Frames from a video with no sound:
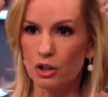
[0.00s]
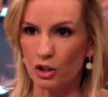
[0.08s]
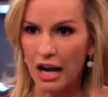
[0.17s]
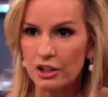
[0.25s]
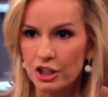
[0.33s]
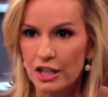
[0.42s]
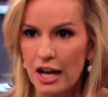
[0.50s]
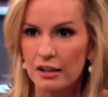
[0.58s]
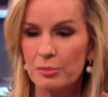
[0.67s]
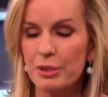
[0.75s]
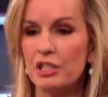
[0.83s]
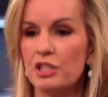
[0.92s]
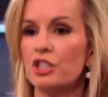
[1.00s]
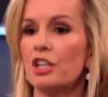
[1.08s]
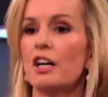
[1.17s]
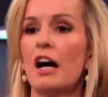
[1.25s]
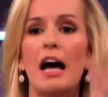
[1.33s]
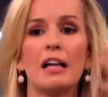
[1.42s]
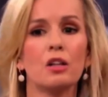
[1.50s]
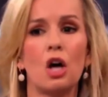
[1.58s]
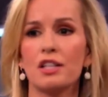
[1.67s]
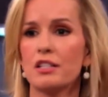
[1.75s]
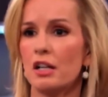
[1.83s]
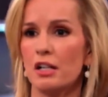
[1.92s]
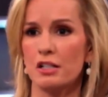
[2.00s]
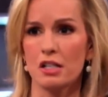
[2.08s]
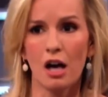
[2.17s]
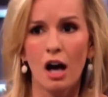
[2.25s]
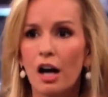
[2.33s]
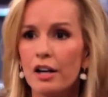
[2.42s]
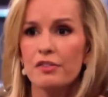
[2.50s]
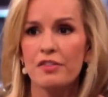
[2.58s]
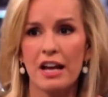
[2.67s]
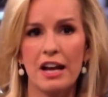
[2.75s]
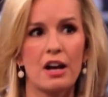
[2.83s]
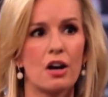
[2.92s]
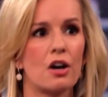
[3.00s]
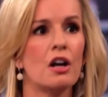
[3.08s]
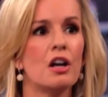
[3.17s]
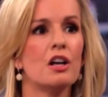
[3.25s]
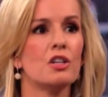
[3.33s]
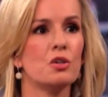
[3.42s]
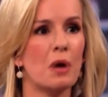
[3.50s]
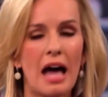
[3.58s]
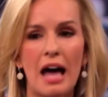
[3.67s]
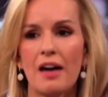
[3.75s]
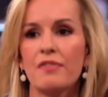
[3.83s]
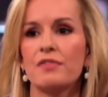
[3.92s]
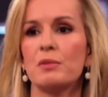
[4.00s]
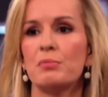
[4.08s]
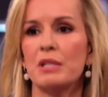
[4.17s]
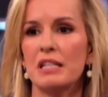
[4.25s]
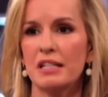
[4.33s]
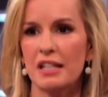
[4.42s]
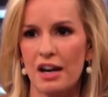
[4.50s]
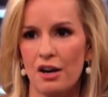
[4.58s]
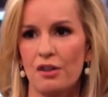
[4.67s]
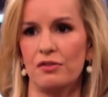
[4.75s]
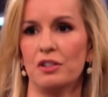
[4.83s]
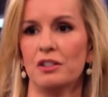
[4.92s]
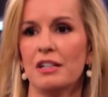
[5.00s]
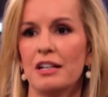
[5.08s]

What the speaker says: Traction alopecia, I lost a ton of hair. You have to be careful.